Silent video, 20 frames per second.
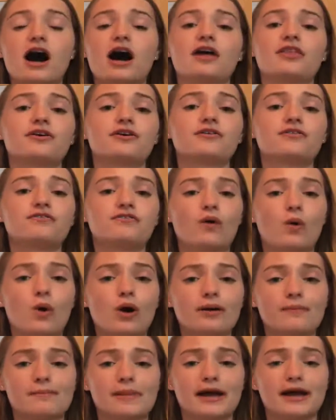other
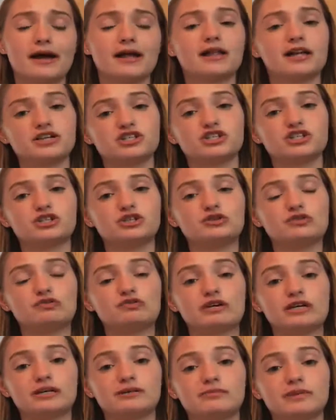4 male and 2
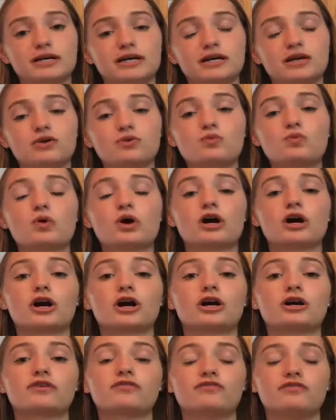females
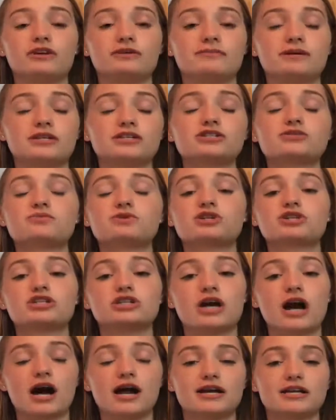were
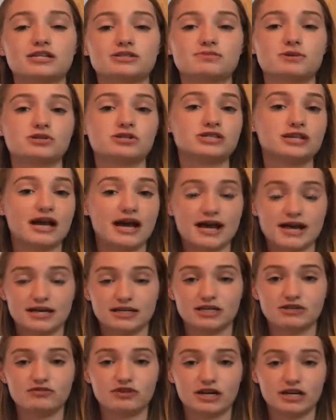not exposed to
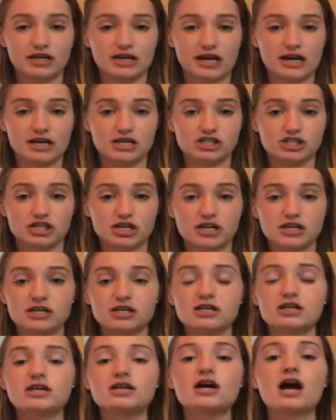any radiation
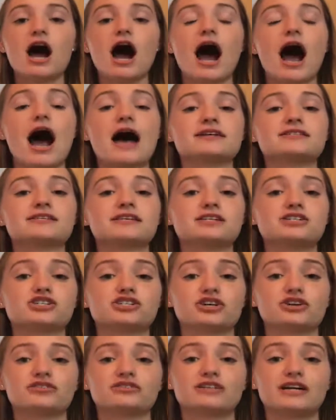as they
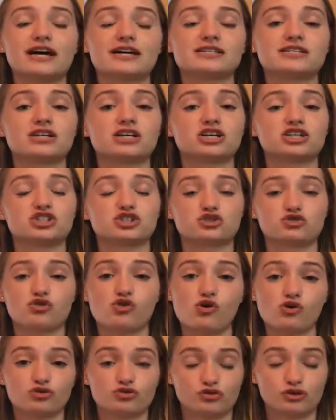served as a
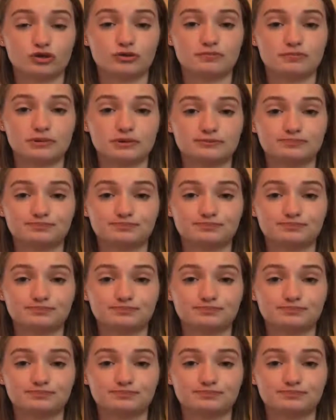control group.